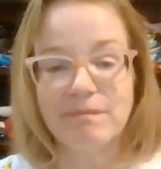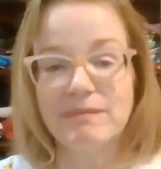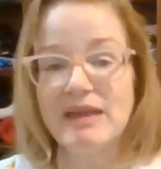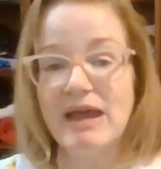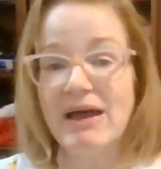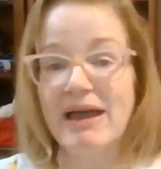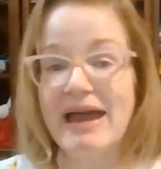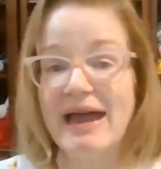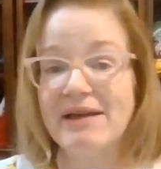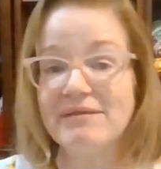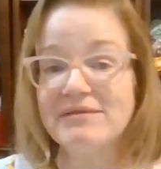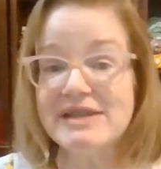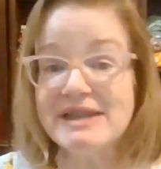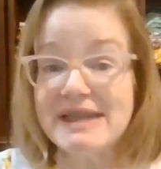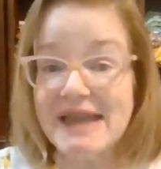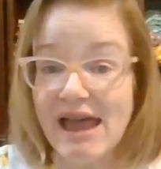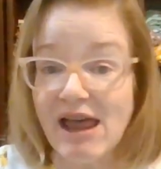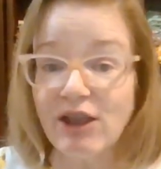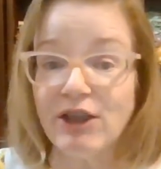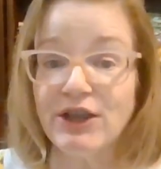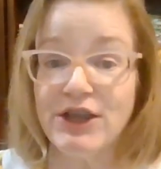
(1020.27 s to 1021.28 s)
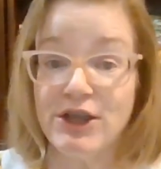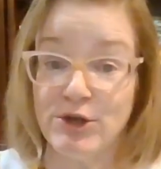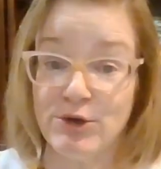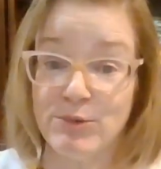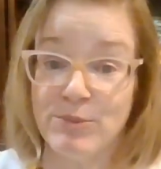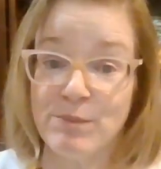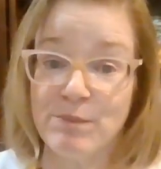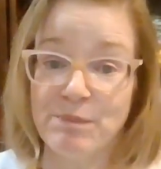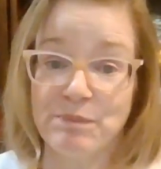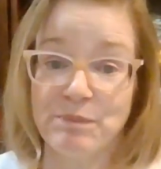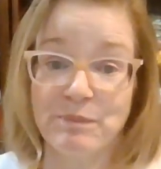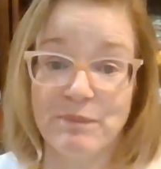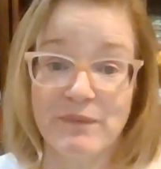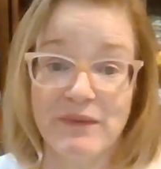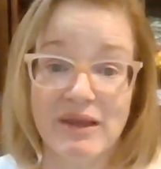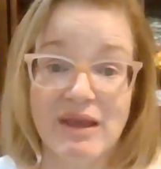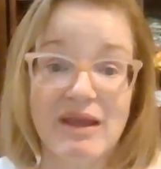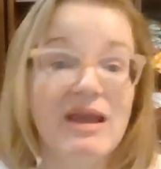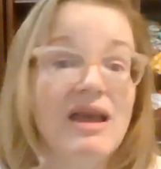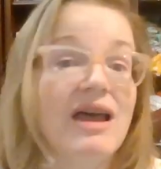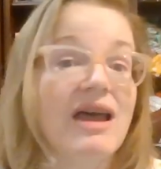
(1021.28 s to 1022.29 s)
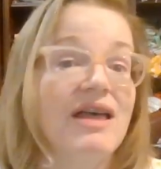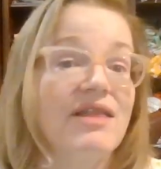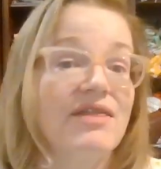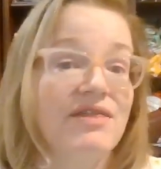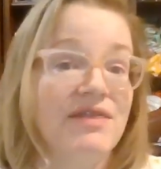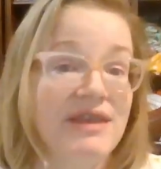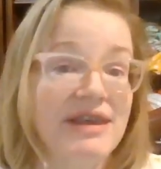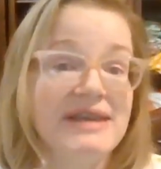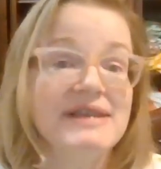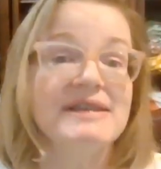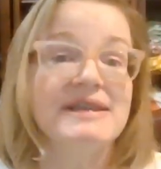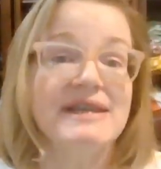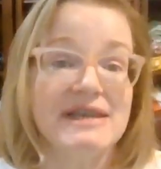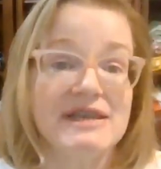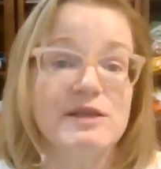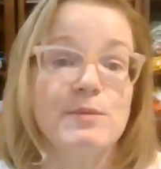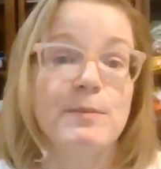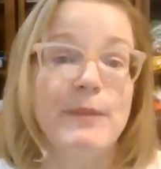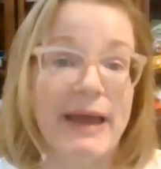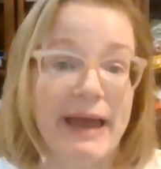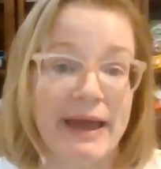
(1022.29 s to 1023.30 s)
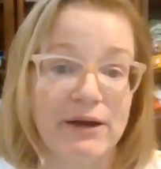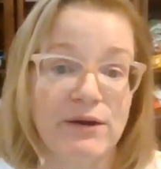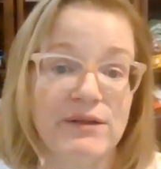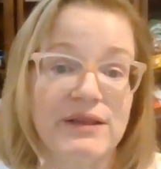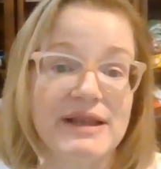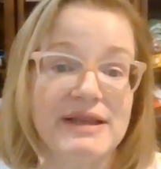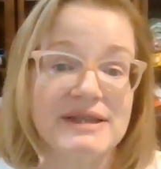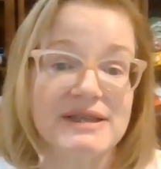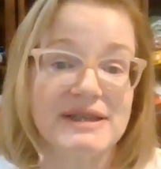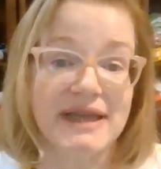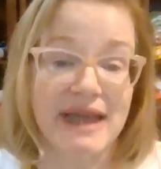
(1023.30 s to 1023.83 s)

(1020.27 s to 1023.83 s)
Now I have to tell you, this is a pattern that